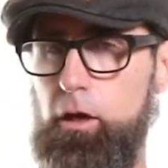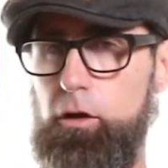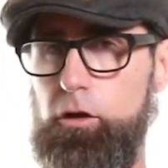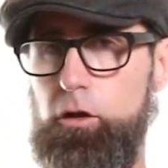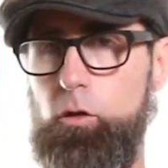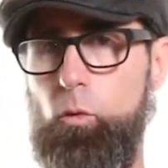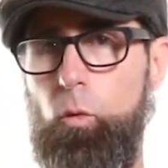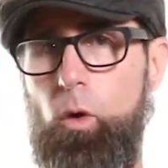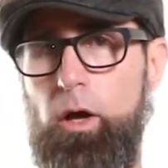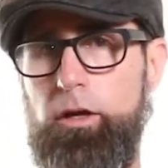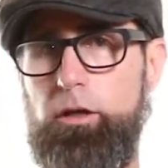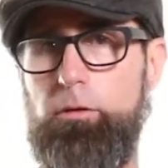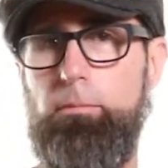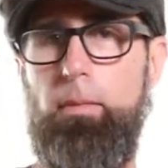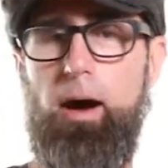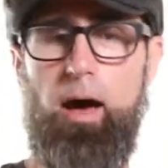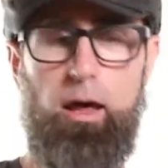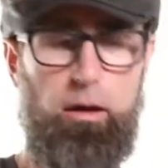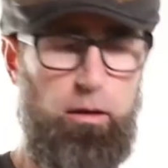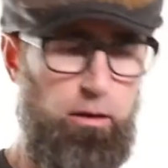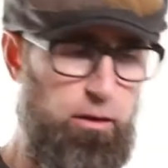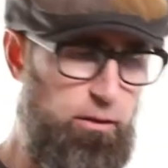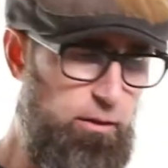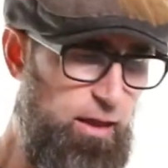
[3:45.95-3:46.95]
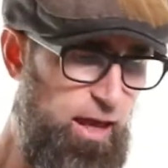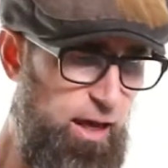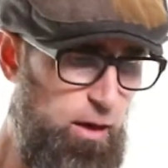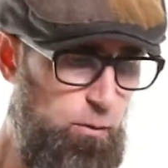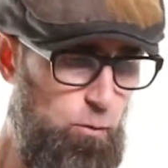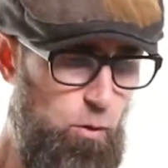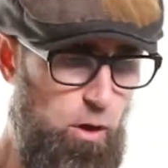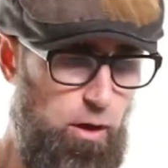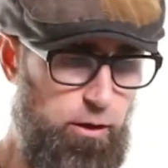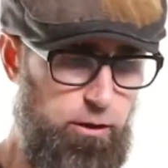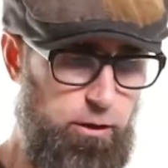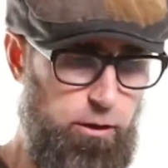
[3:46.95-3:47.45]
you want your modeling light
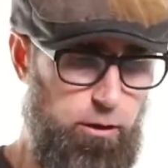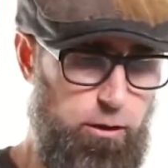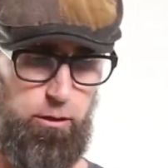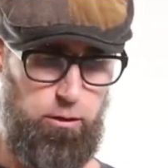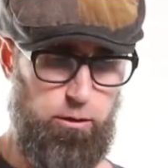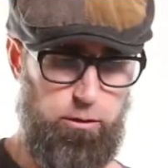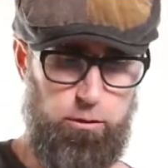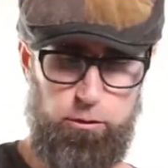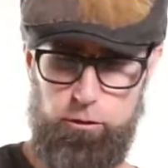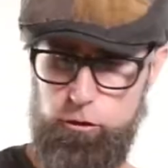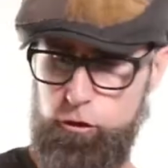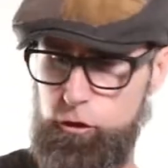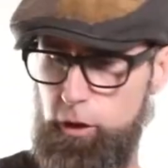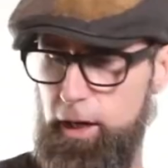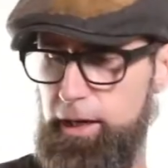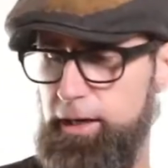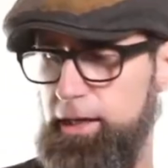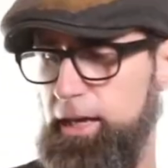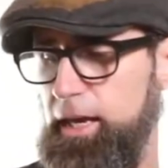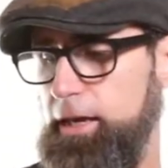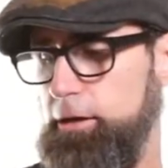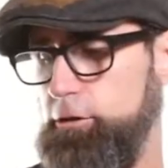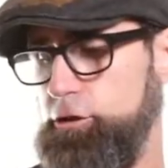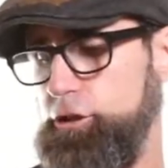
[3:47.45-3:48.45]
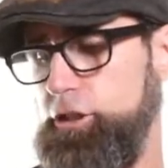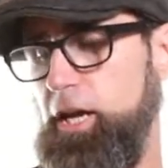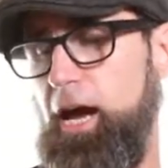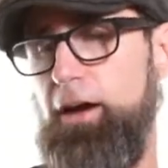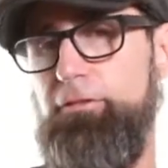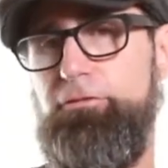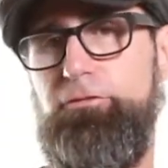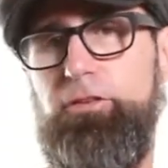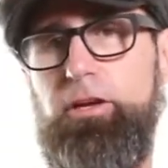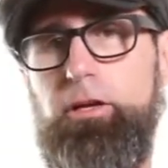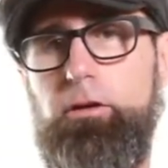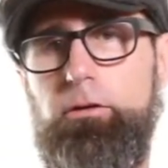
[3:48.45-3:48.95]
while you're trying to get your
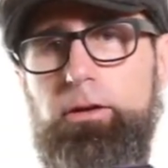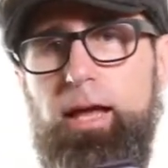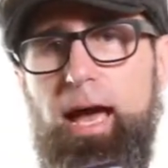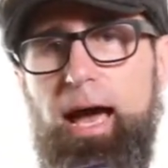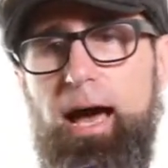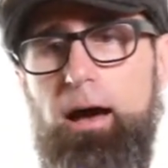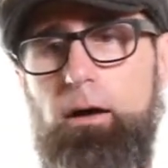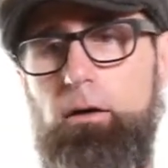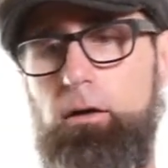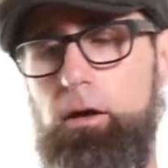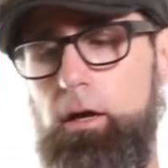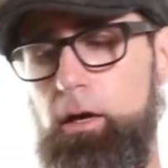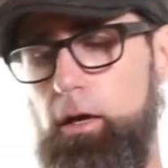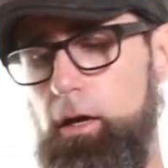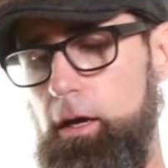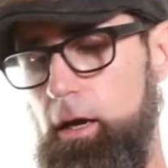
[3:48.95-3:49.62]
shot figured out.